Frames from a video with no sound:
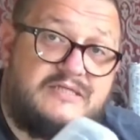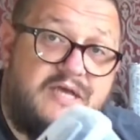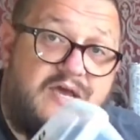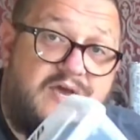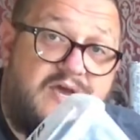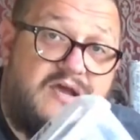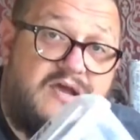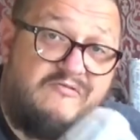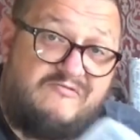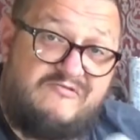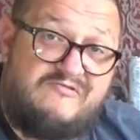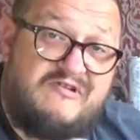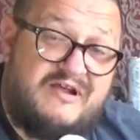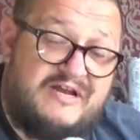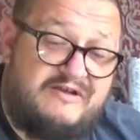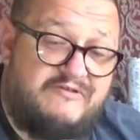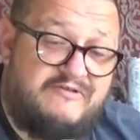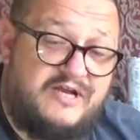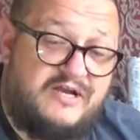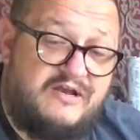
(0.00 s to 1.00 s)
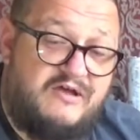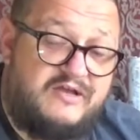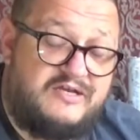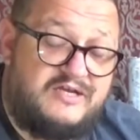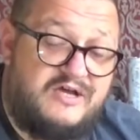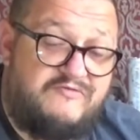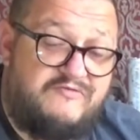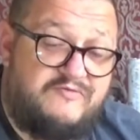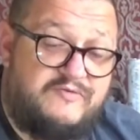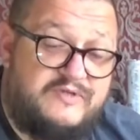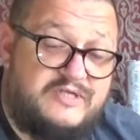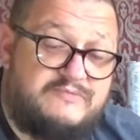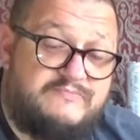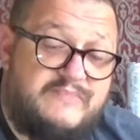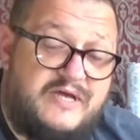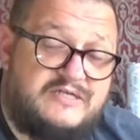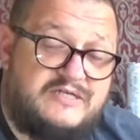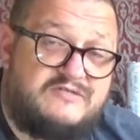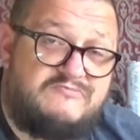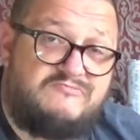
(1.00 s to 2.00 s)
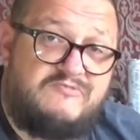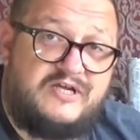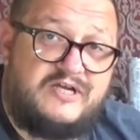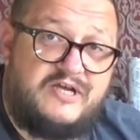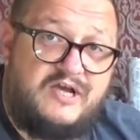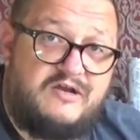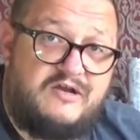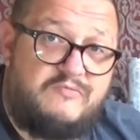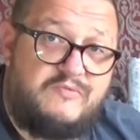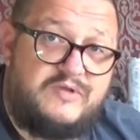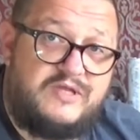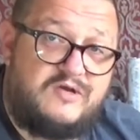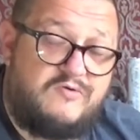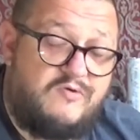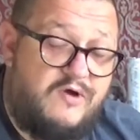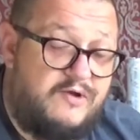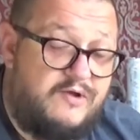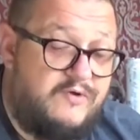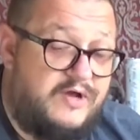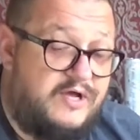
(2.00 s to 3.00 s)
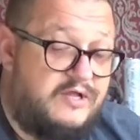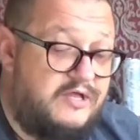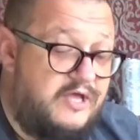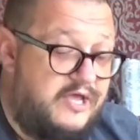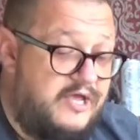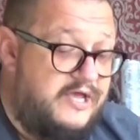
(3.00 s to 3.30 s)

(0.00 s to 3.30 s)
Really like diving with this mask, really getting on with it quite well.